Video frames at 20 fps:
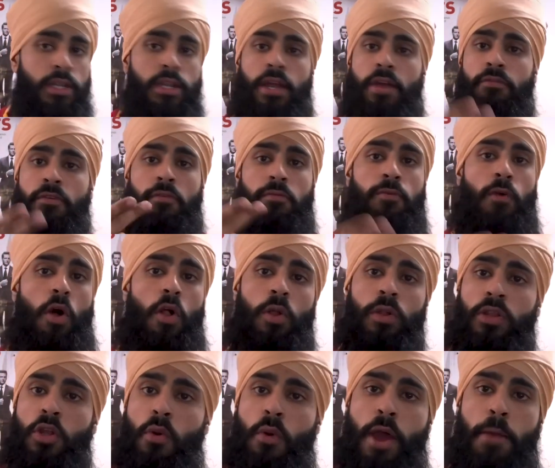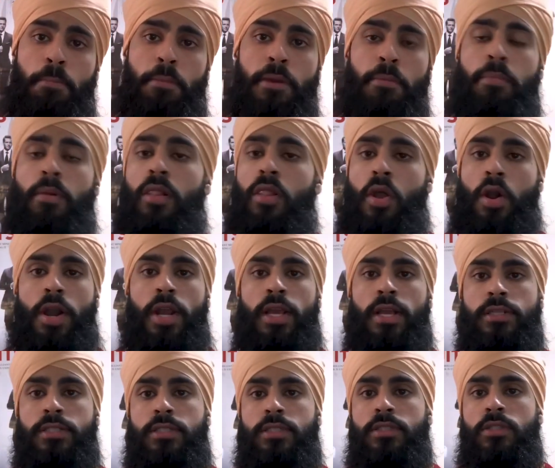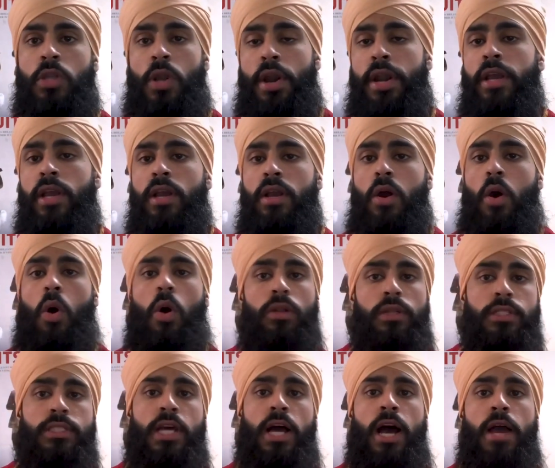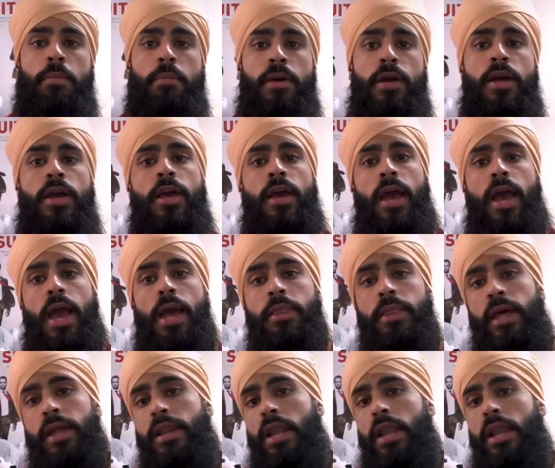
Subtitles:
if you're following the right people, learning all the time, and then